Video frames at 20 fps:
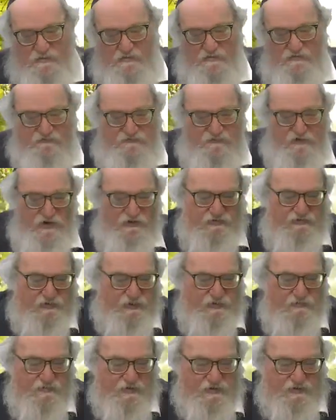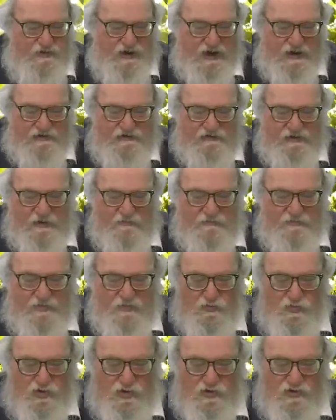the Mefarshim touch up
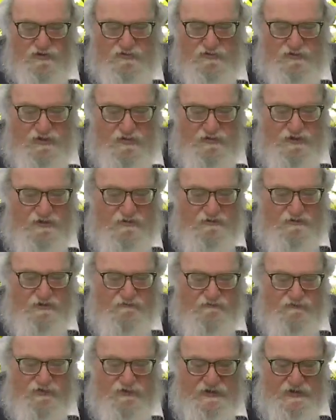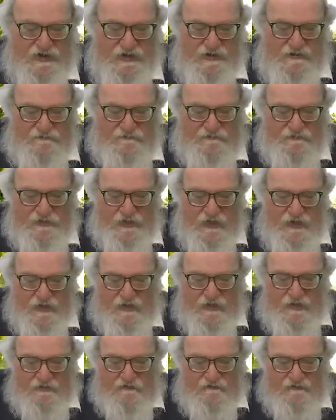the words a little differently.
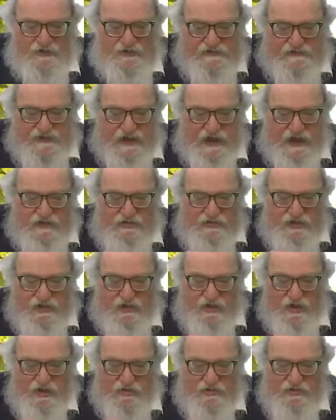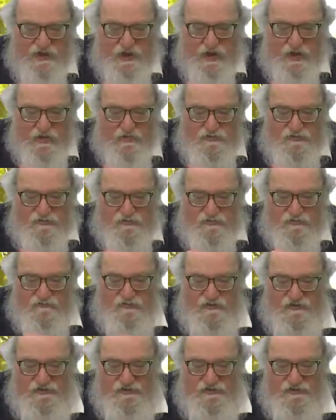V'zeh l'chol li'os,